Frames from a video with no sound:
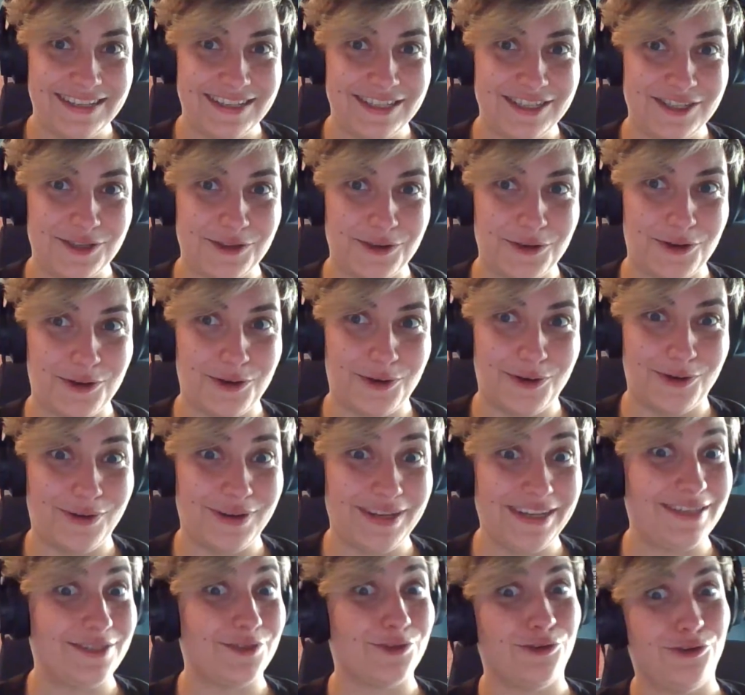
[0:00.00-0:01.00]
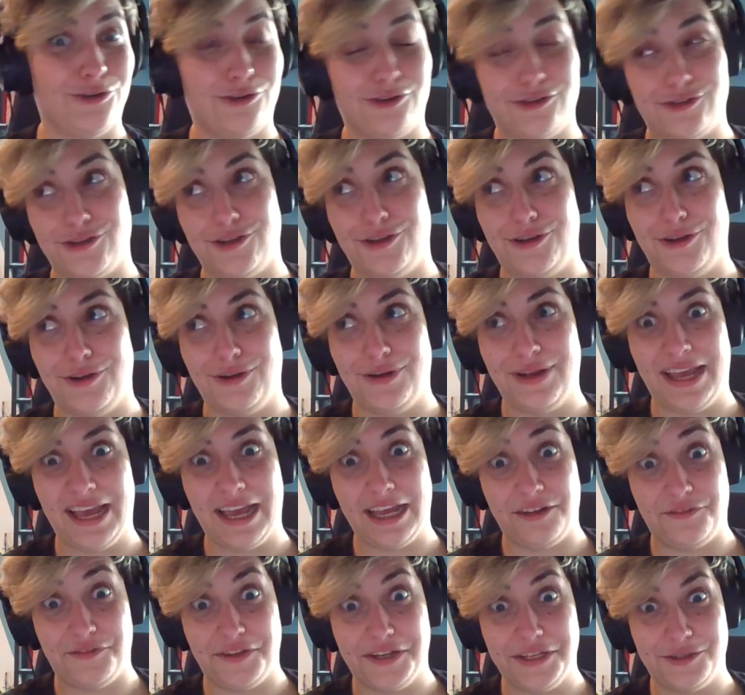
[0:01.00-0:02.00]
So it's another
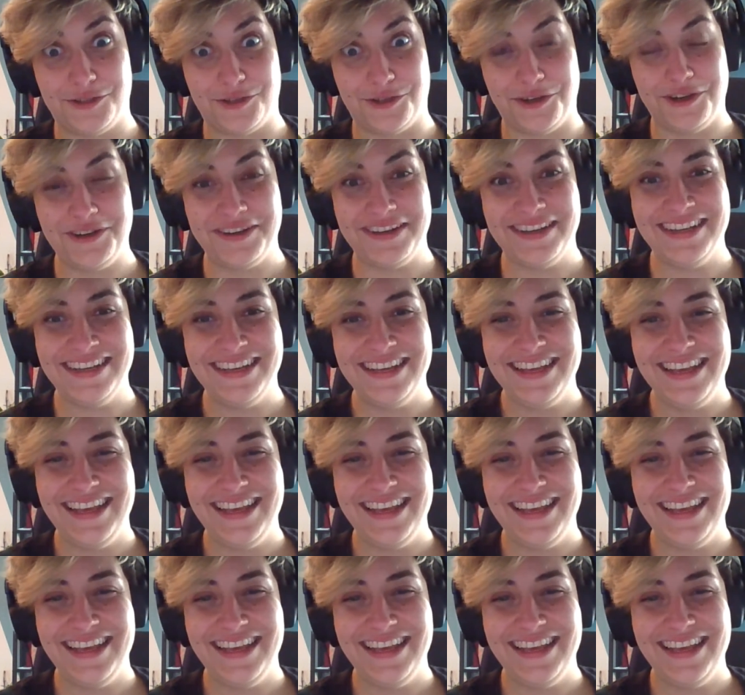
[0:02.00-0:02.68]
adventure.